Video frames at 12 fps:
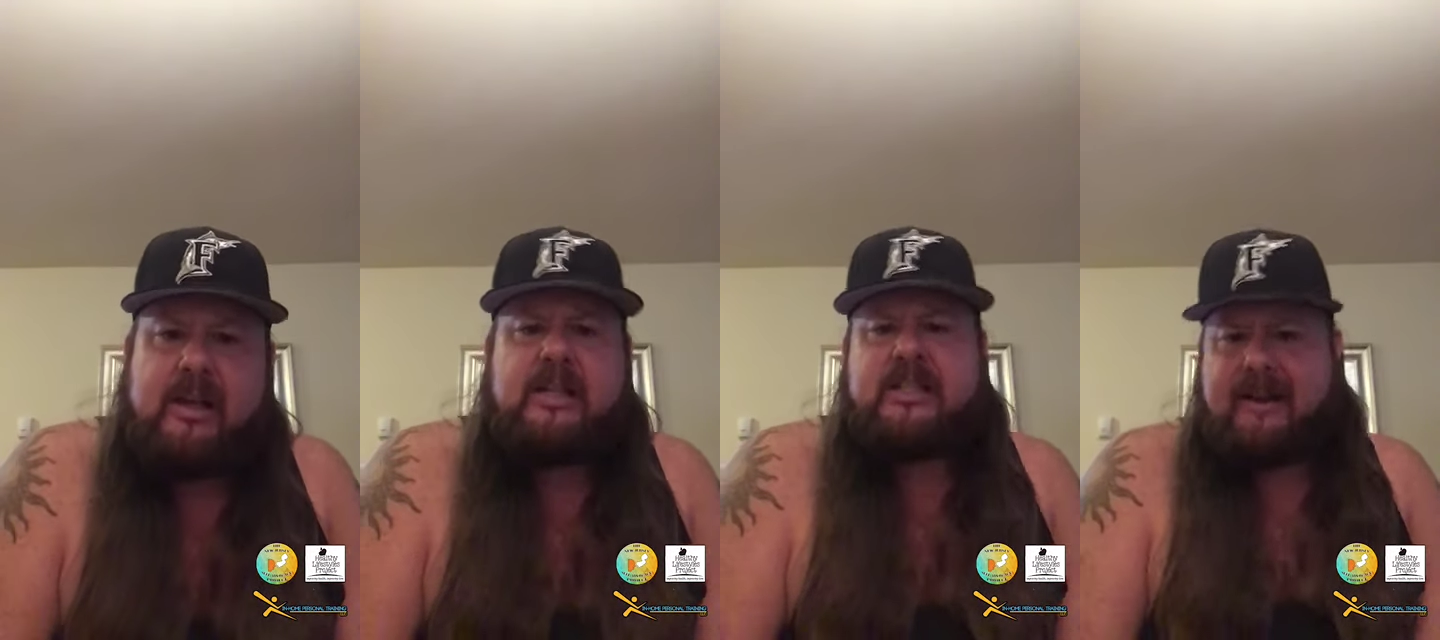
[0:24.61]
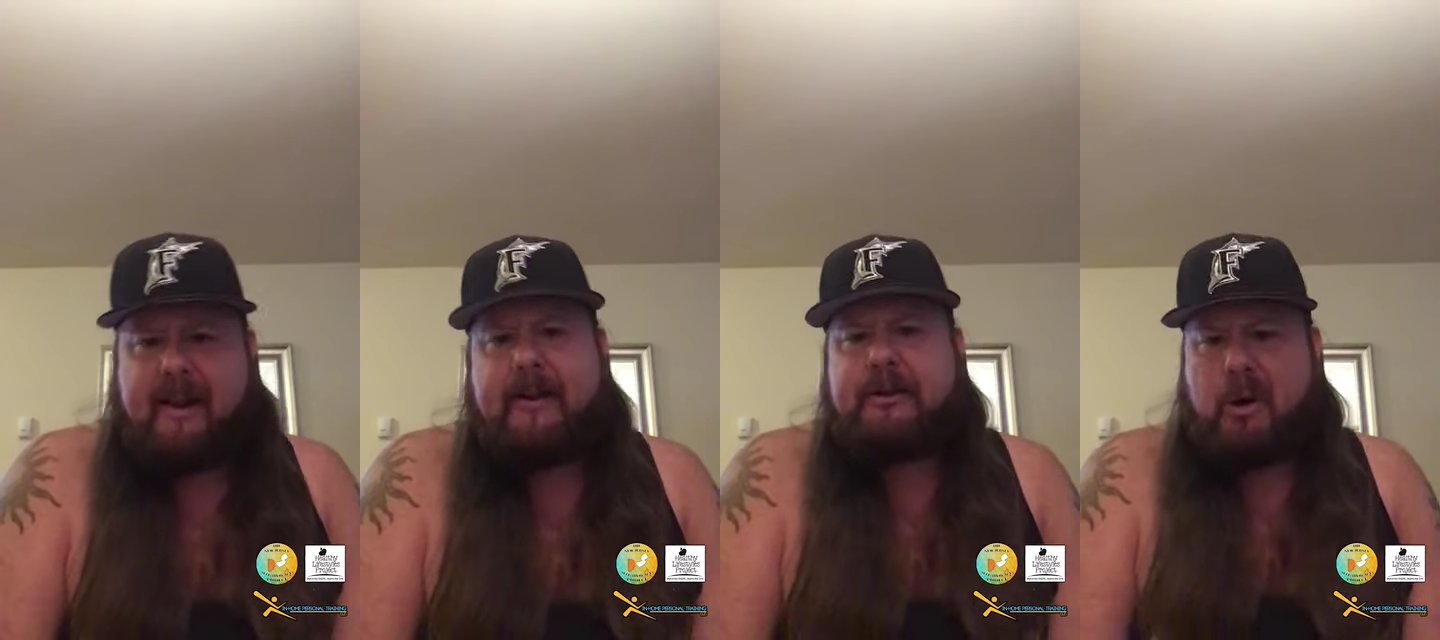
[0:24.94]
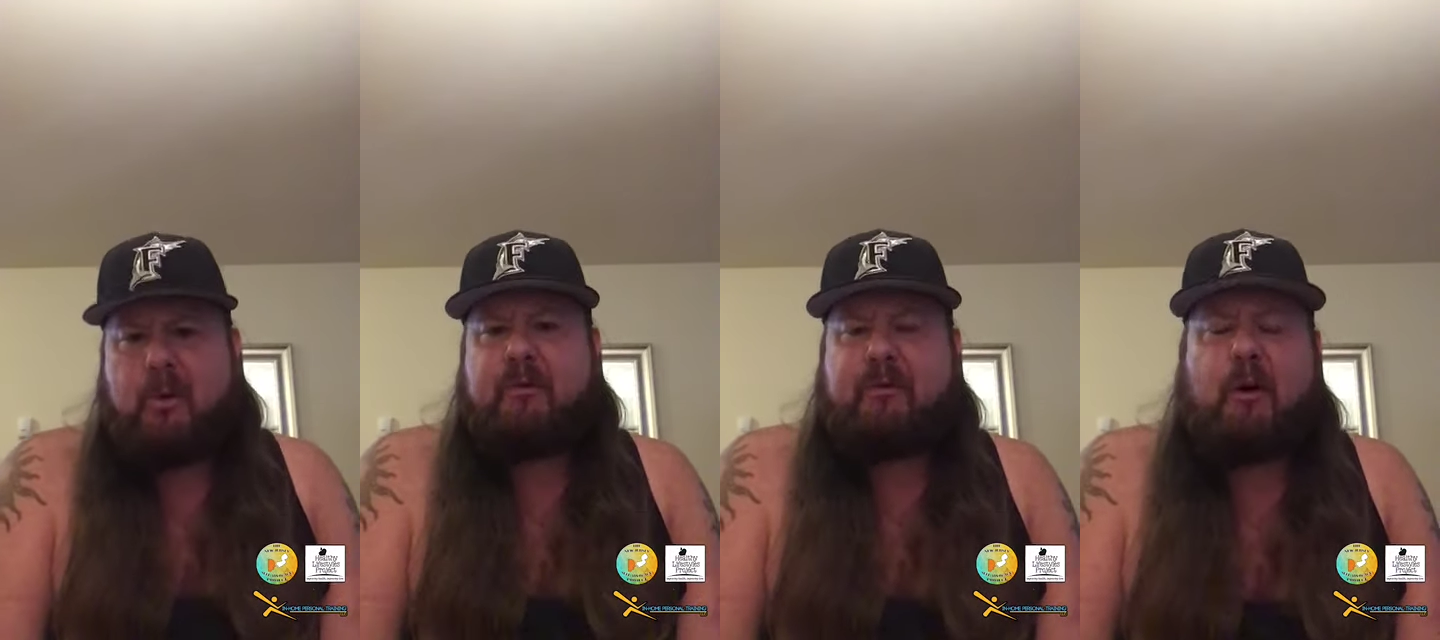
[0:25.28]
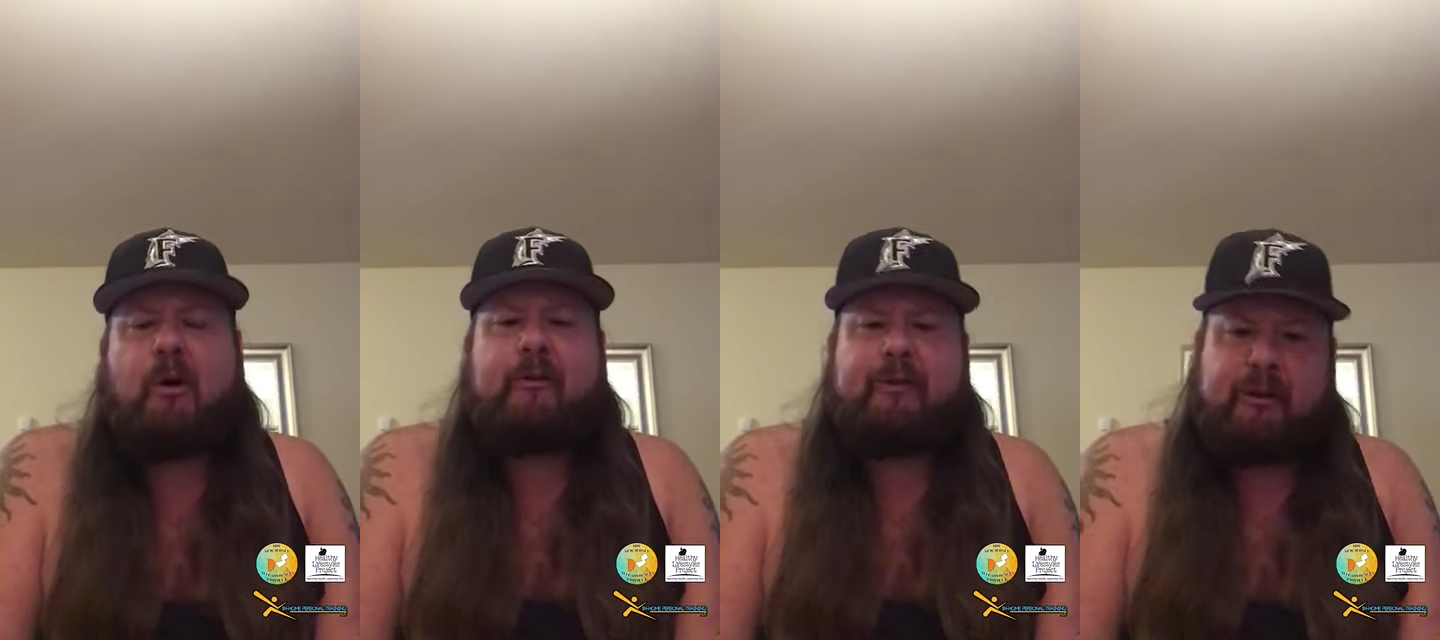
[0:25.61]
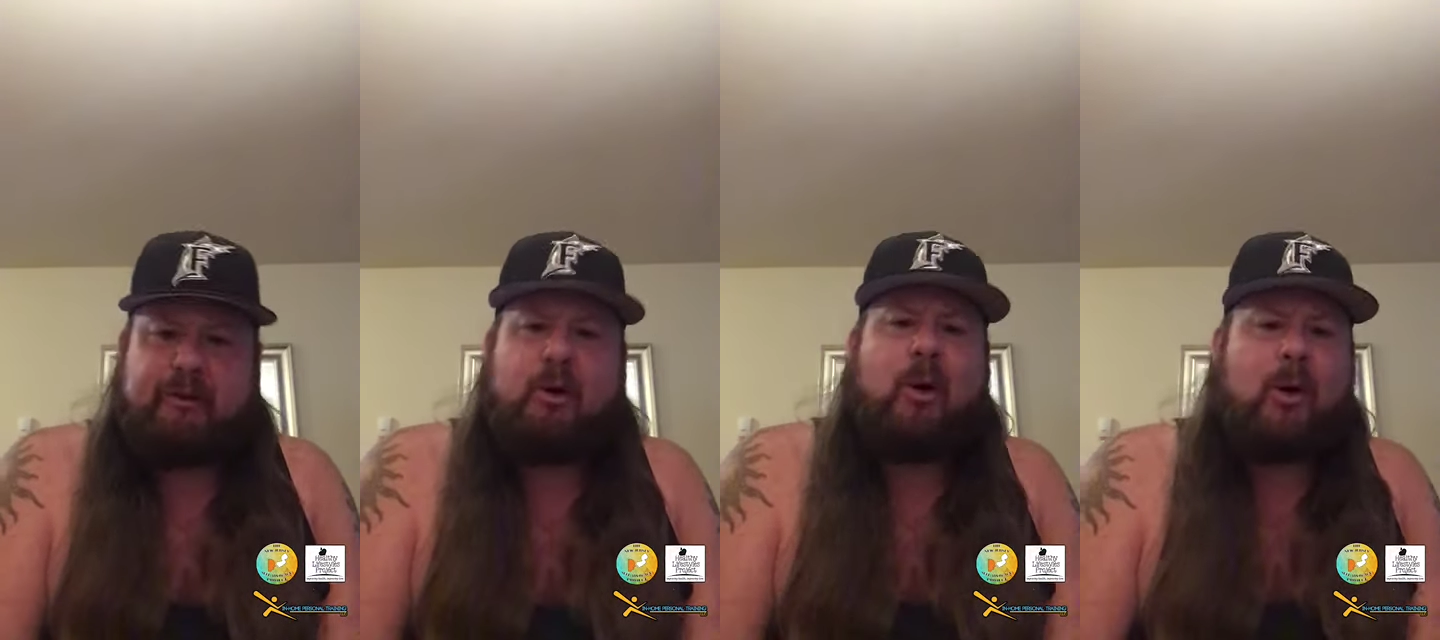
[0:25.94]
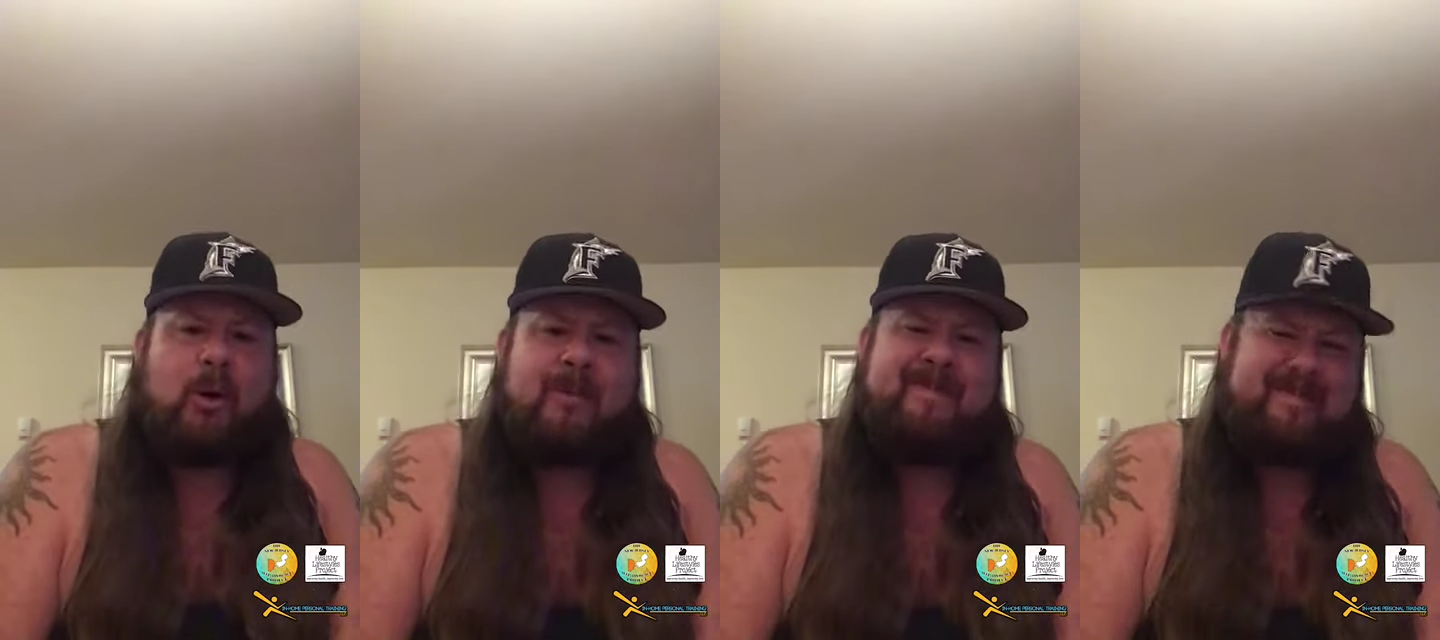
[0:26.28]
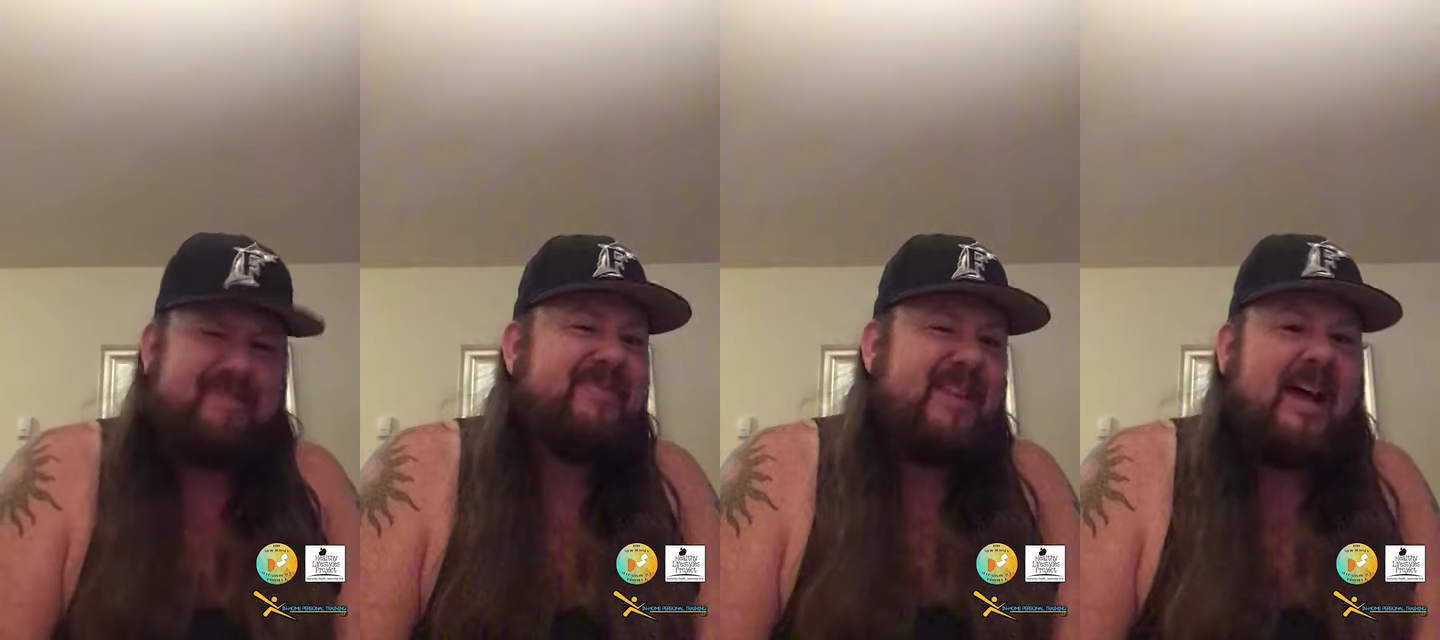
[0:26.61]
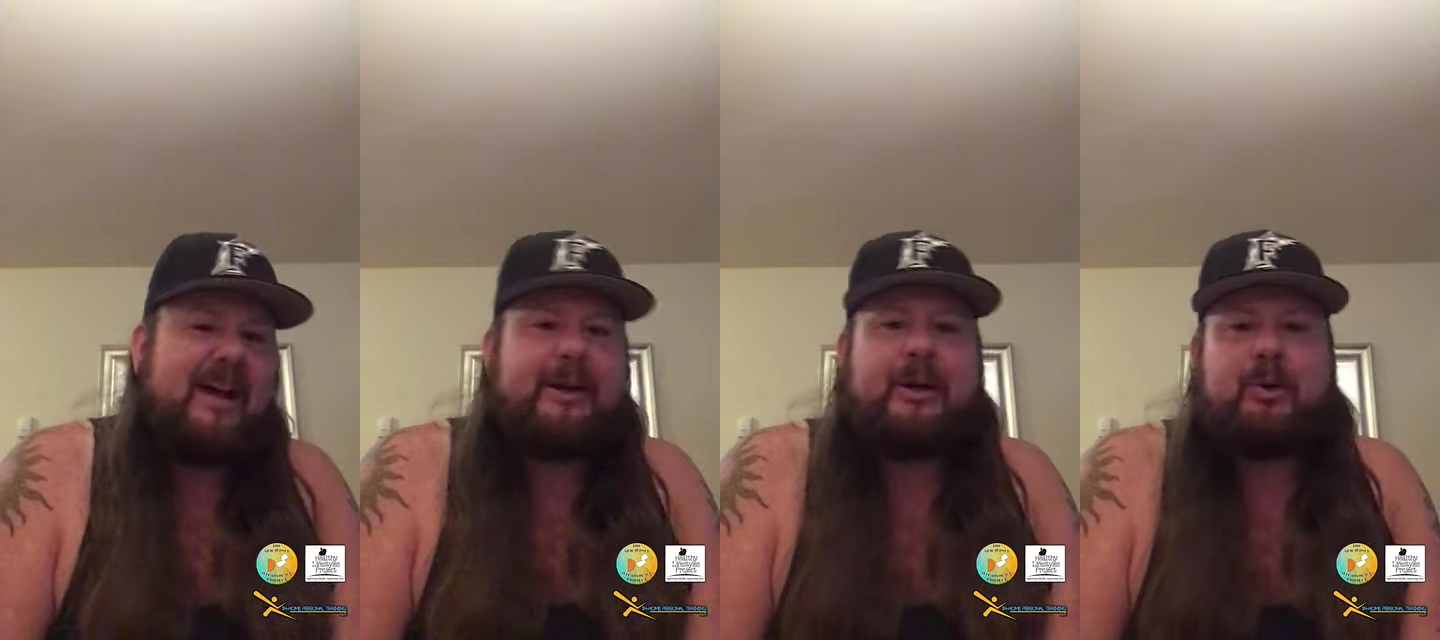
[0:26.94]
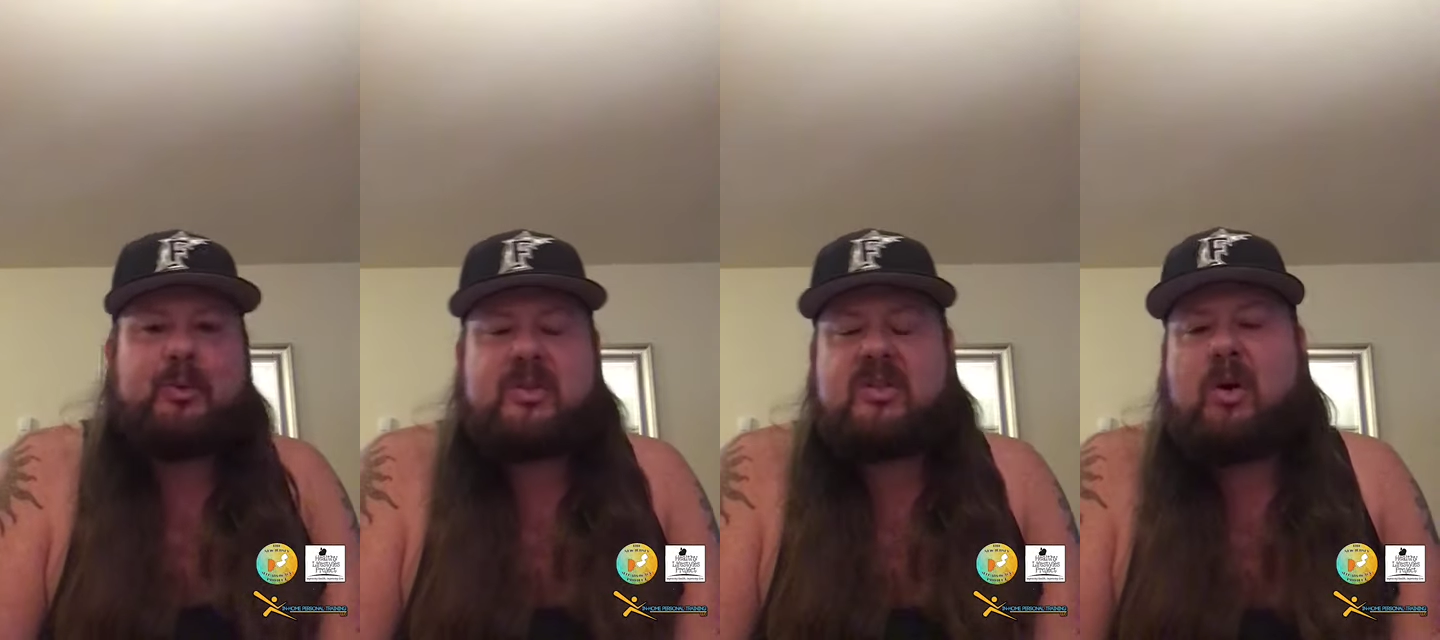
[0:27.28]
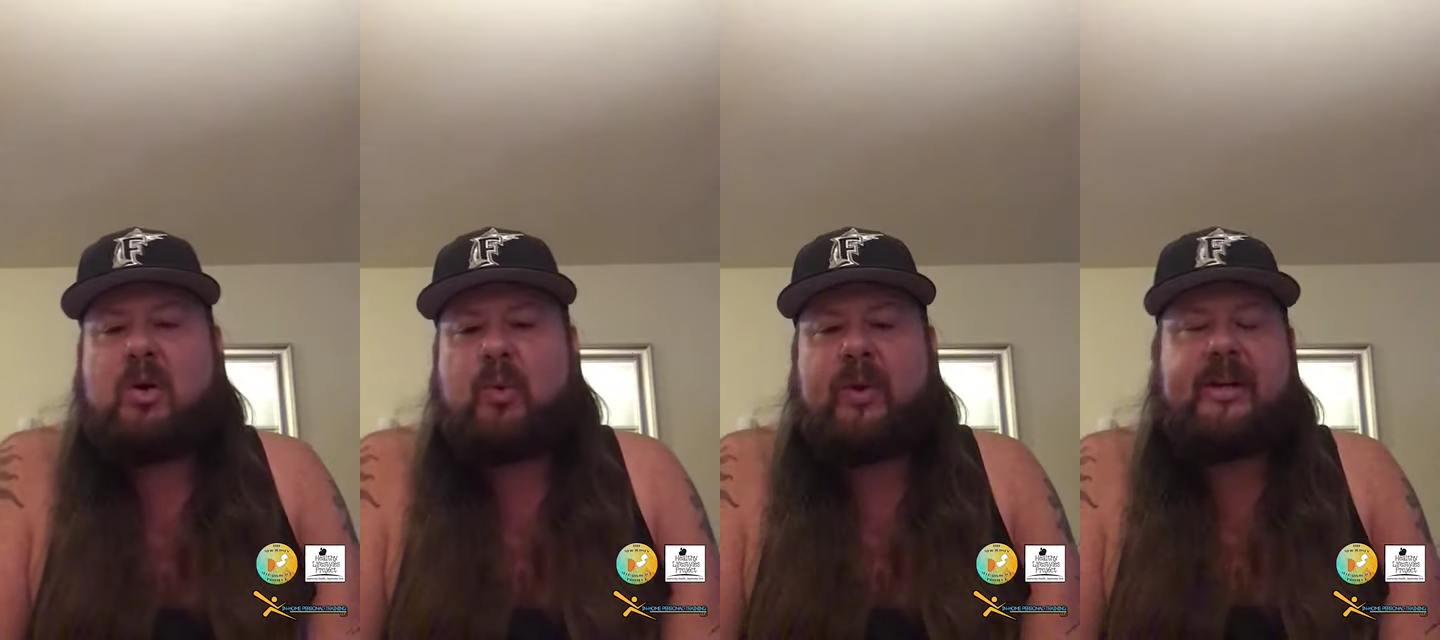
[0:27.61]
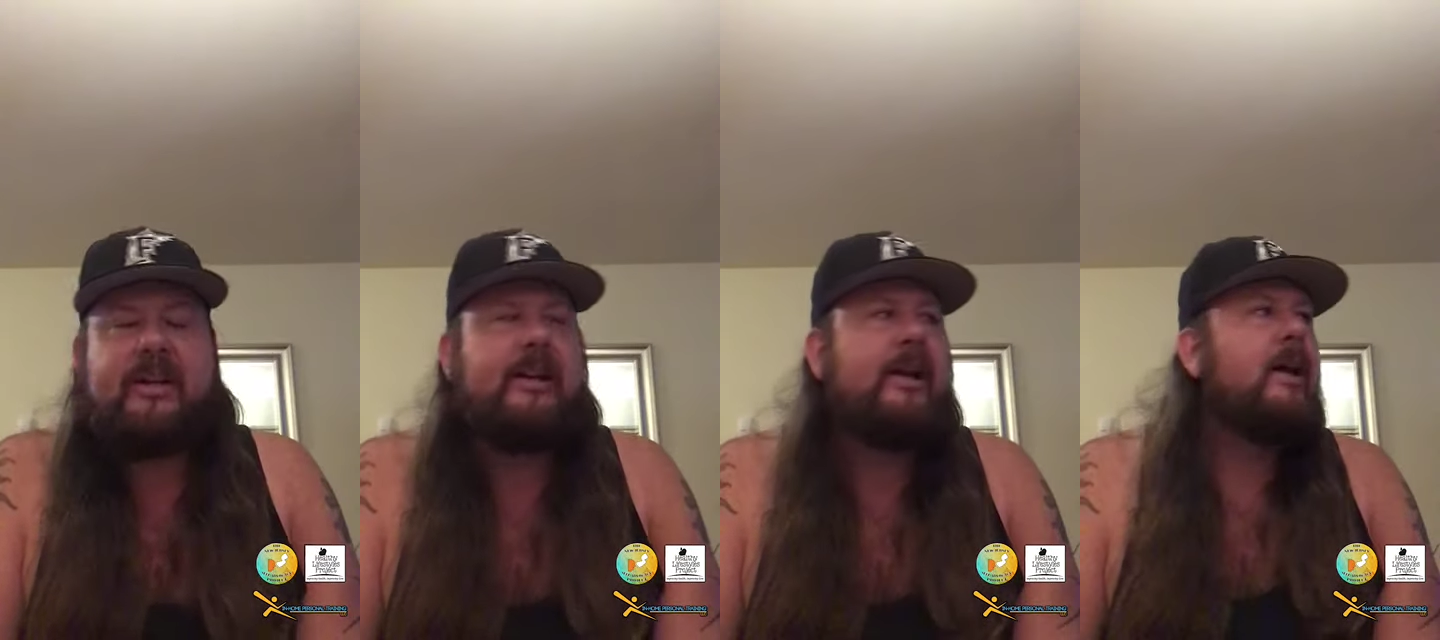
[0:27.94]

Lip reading: saying don't fall for fall. I know it was long-winded.